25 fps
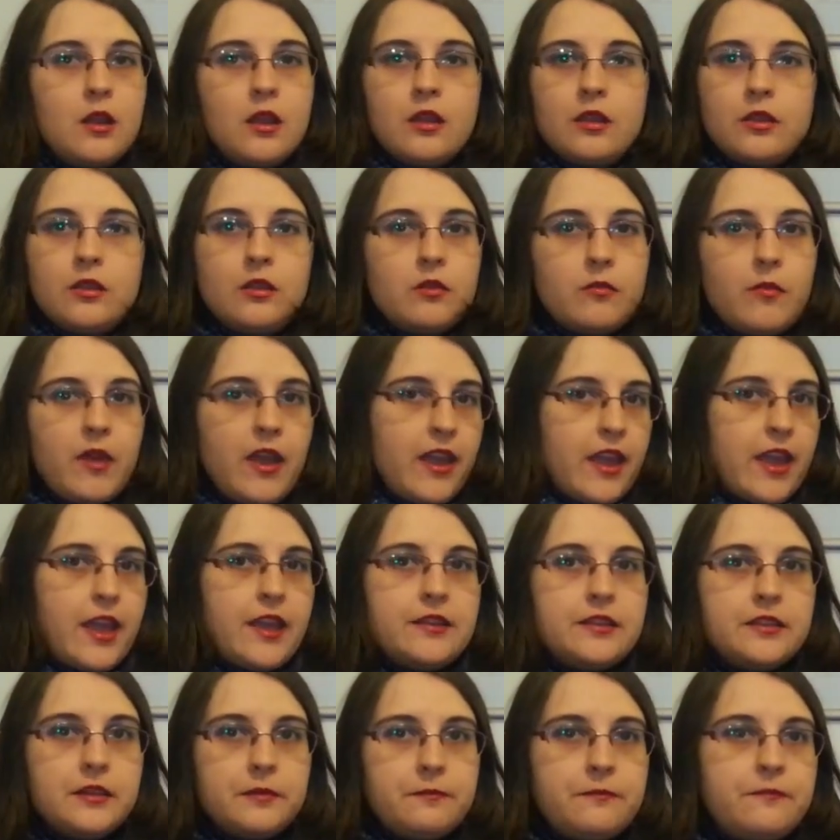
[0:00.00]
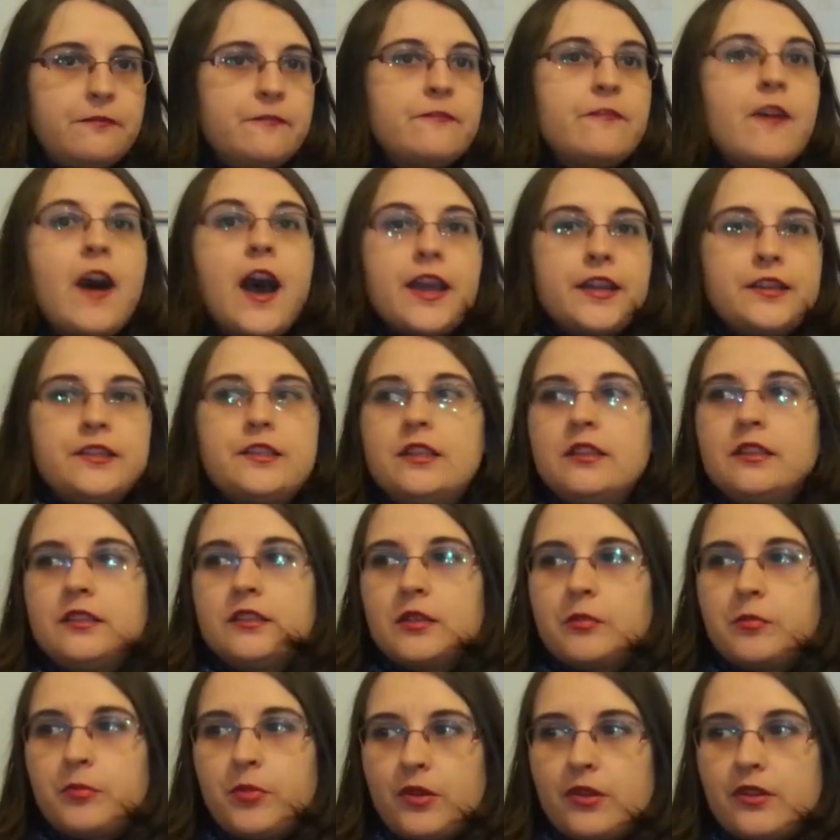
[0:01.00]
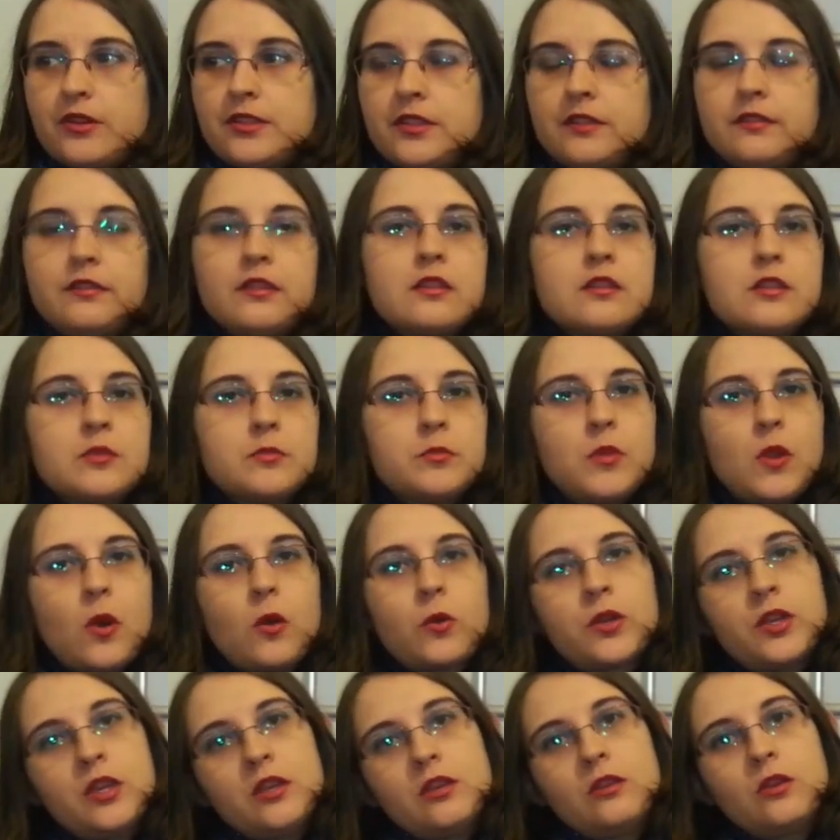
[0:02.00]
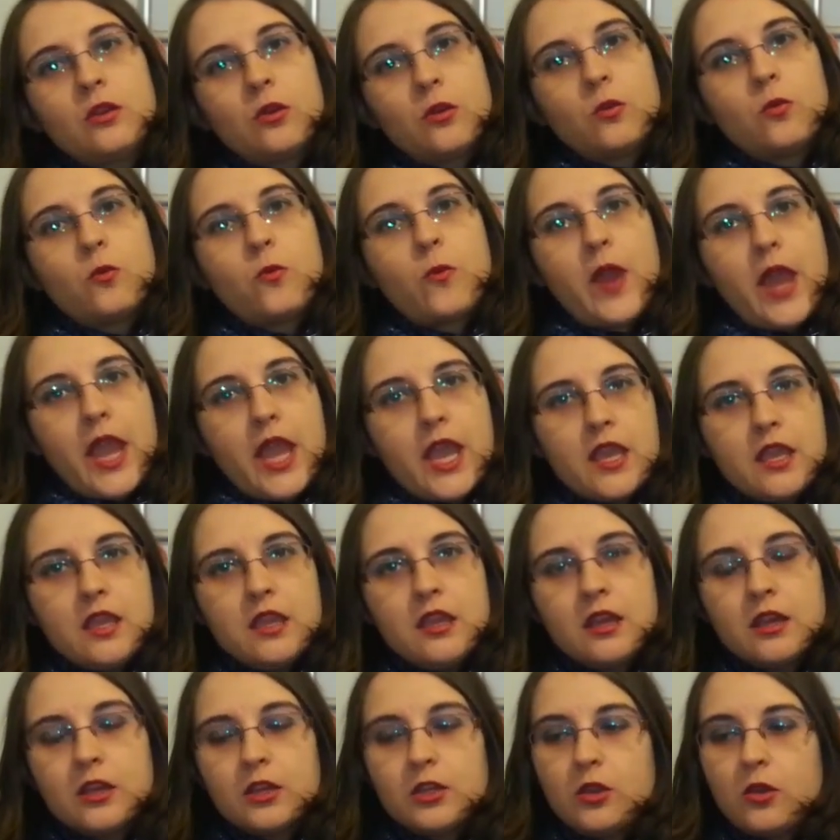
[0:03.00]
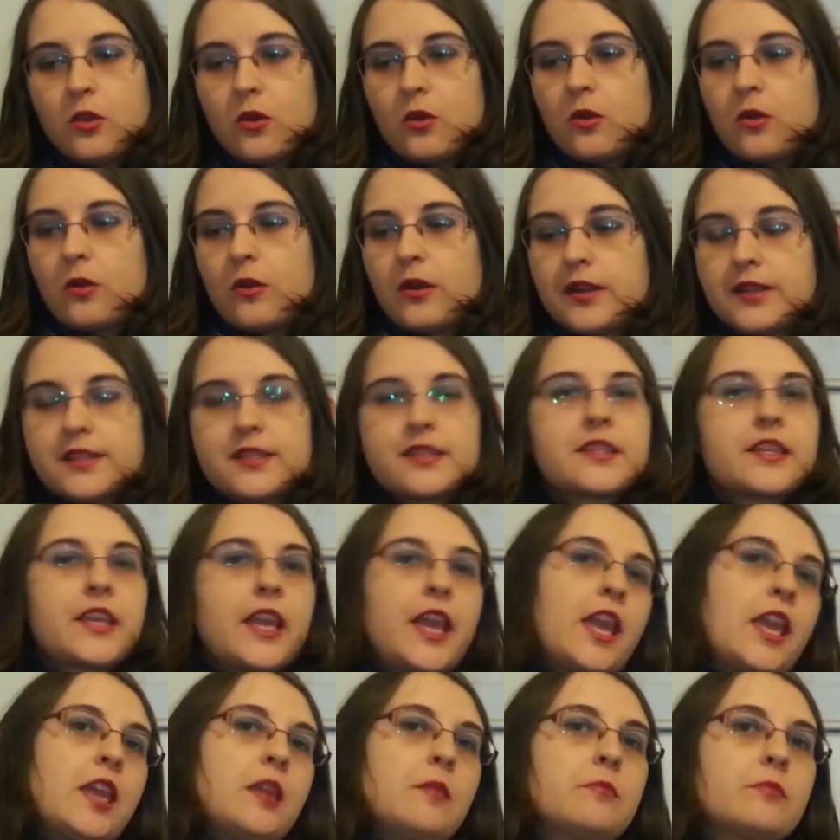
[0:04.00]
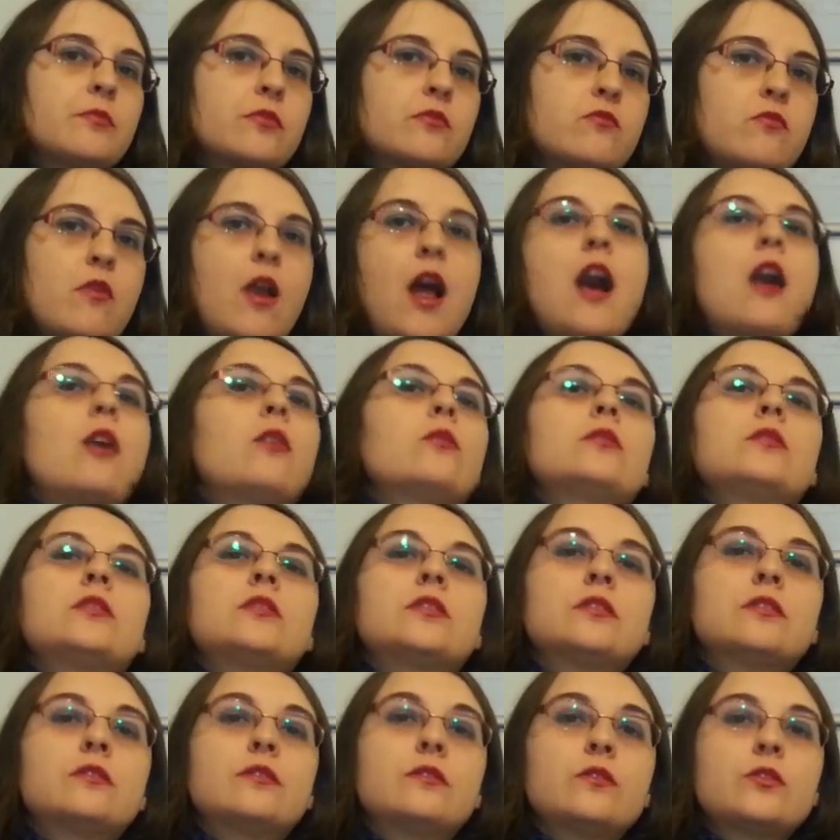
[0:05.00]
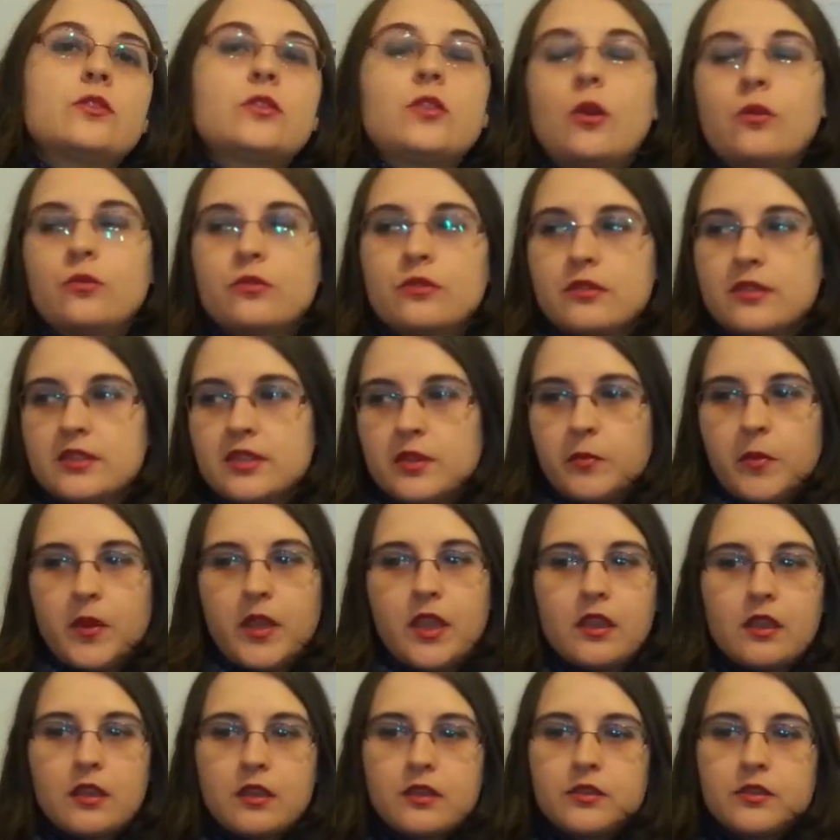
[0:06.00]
you might end up fighting the person that's blocking your way, your escape route, so to speak.